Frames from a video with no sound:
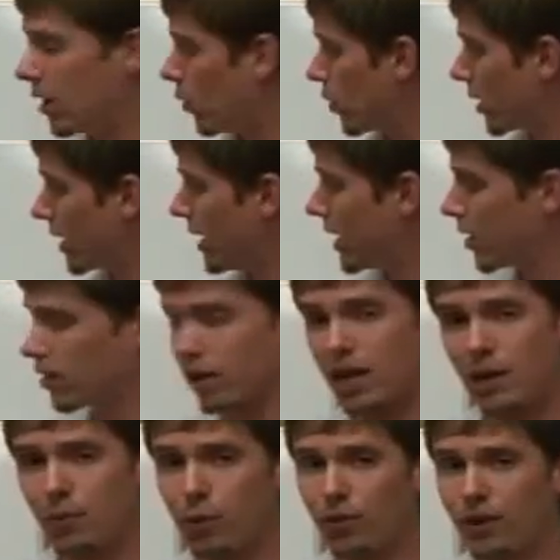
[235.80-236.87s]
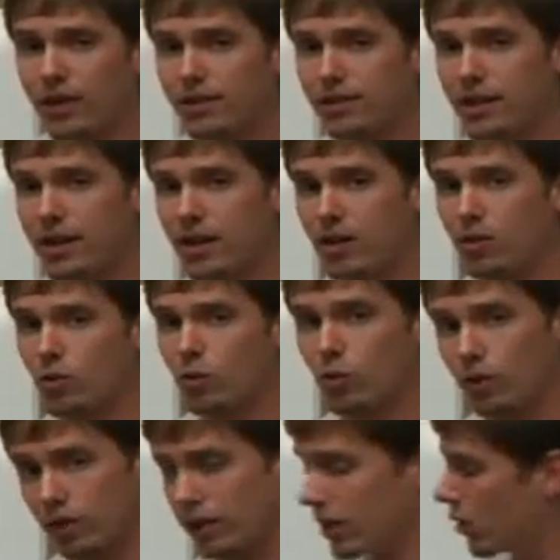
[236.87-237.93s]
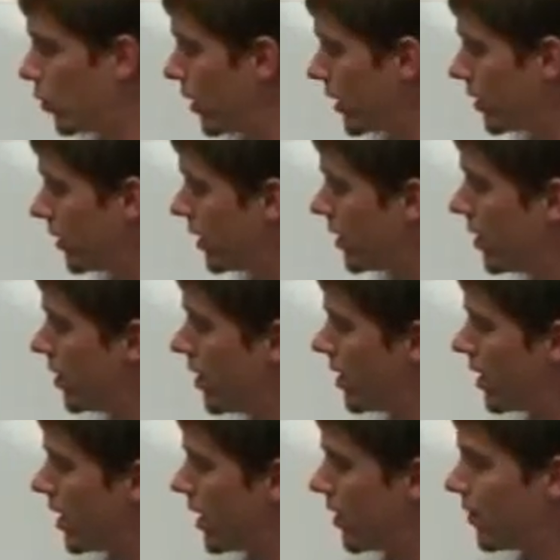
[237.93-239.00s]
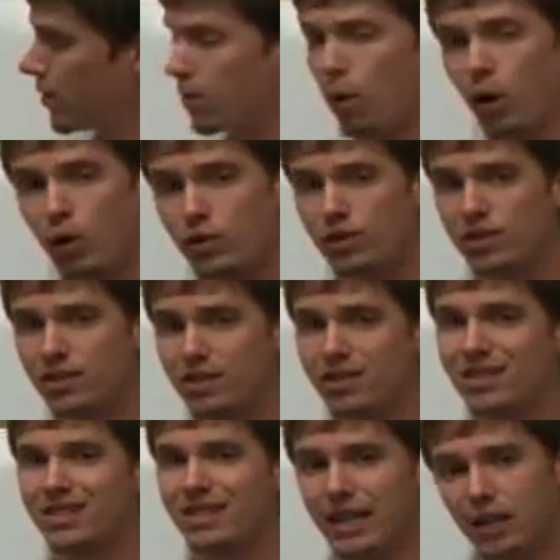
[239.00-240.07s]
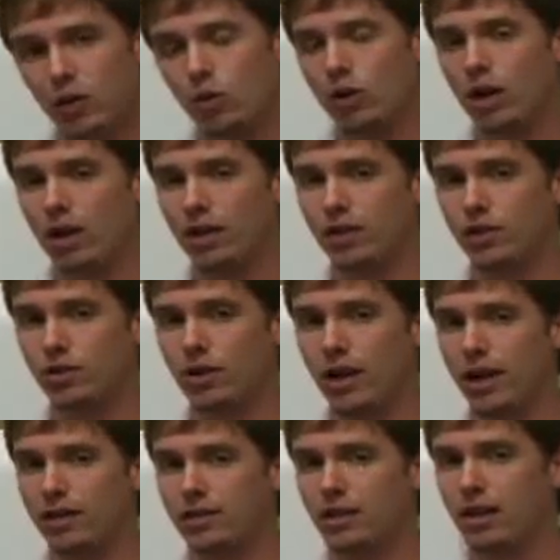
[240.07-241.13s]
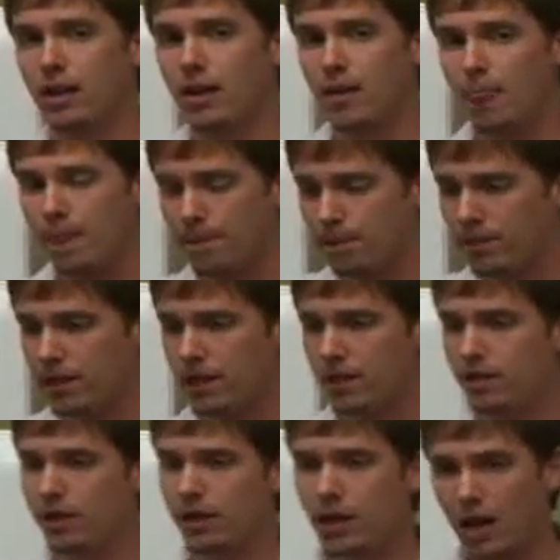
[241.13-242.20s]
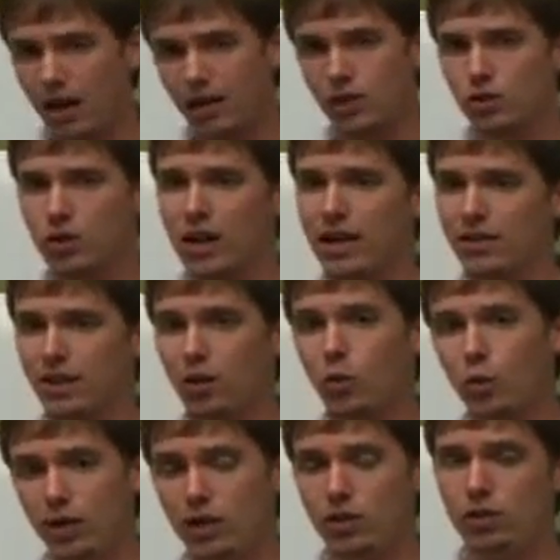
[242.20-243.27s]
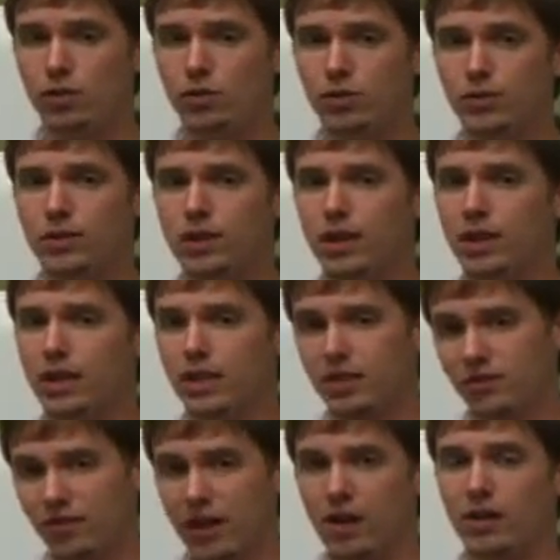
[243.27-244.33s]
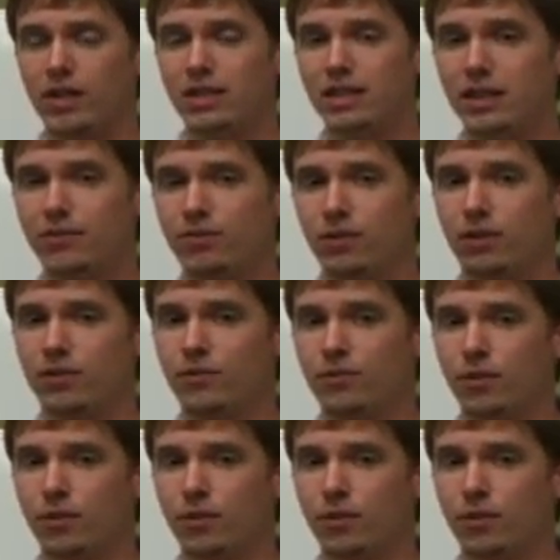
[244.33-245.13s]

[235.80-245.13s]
We're going to hit on a couple things here really quickly. The purchase and sale contract. The contract that we use is very different